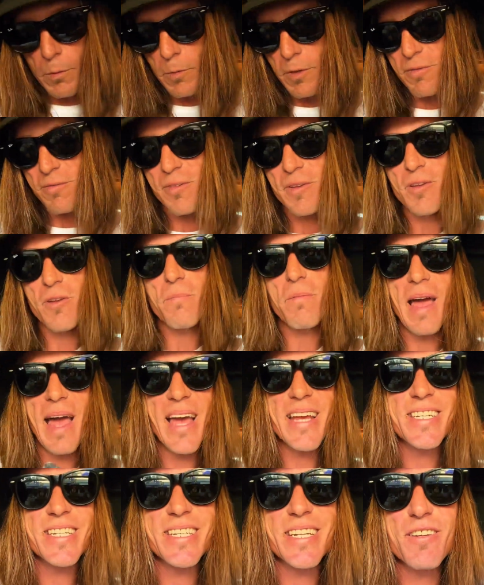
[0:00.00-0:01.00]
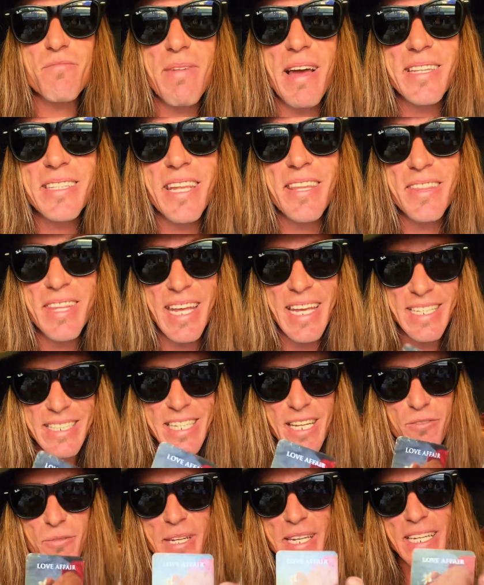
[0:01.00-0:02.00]
we feel passionate about the things
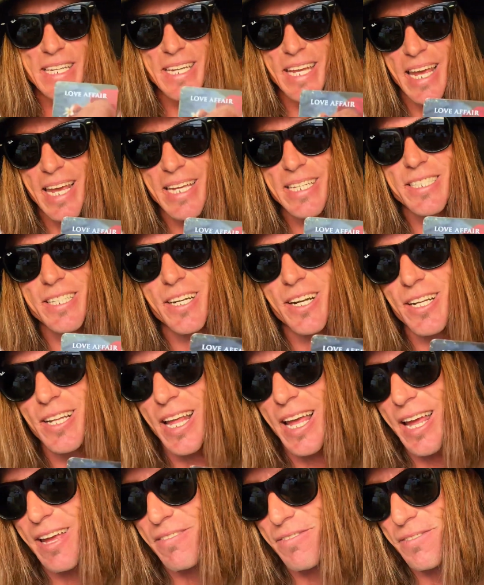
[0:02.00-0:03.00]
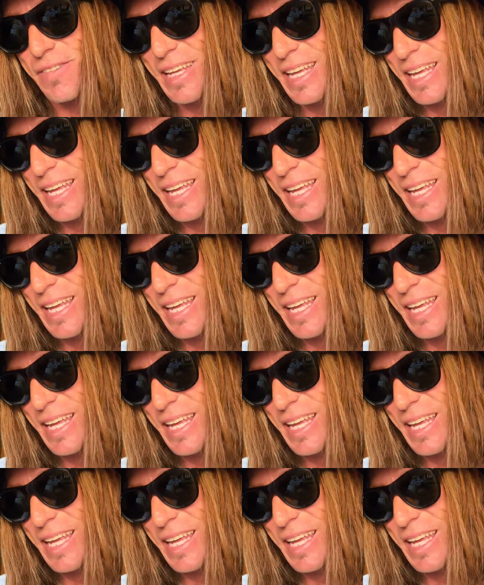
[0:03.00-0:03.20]
that we engage in our life,